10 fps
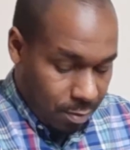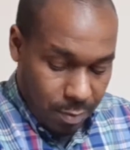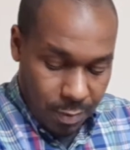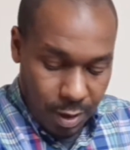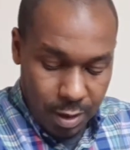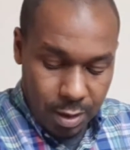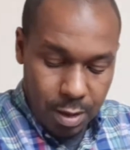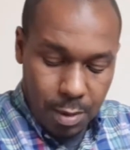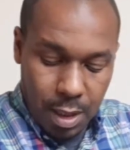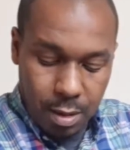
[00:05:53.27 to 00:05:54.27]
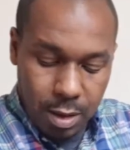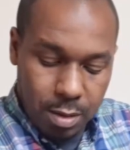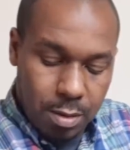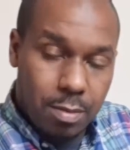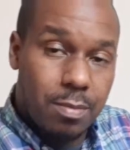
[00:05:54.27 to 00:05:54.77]
They seem kind
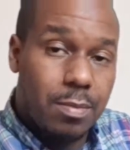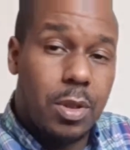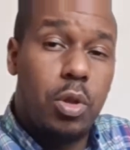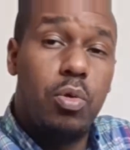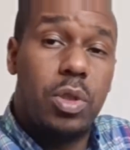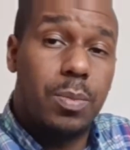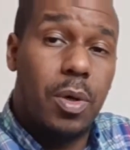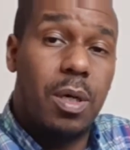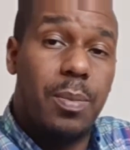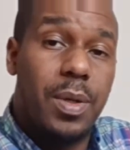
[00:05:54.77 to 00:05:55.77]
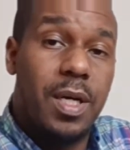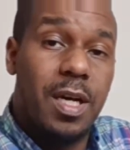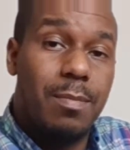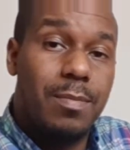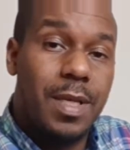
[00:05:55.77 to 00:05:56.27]
of too small, but
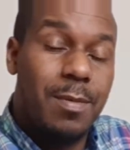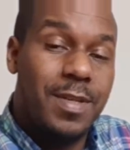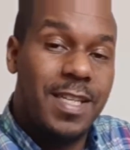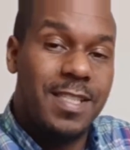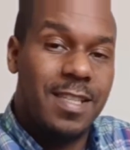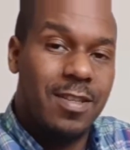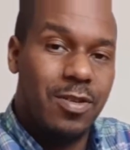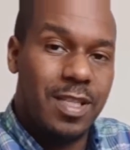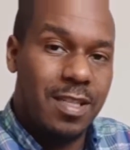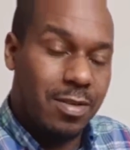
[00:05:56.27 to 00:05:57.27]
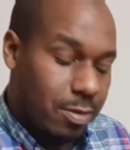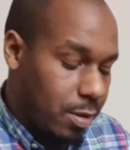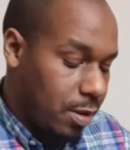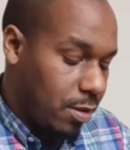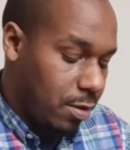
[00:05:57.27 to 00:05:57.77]
I'm guessing they know what they're doing.
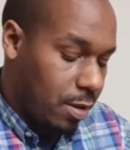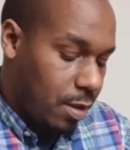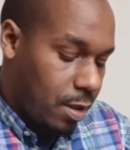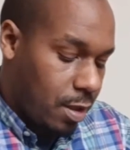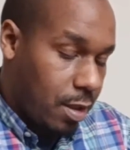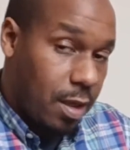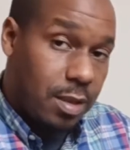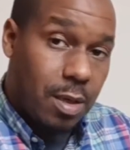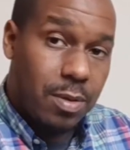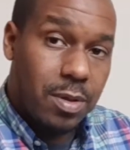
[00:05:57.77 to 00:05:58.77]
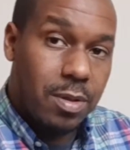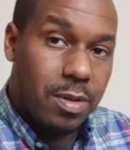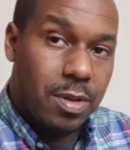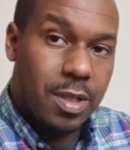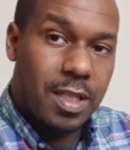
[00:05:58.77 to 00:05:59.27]
So that's how we're gonna do
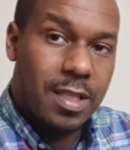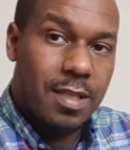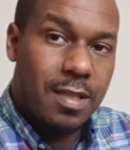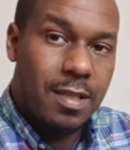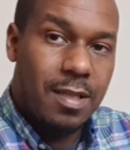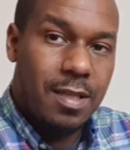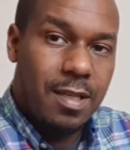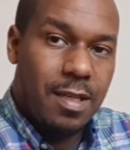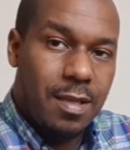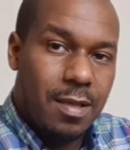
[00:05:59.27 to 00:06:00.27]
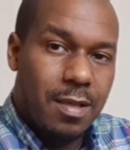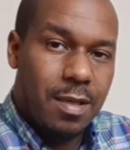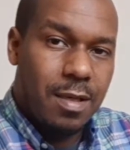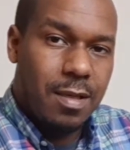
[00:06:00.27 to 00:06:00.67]
it. Okay.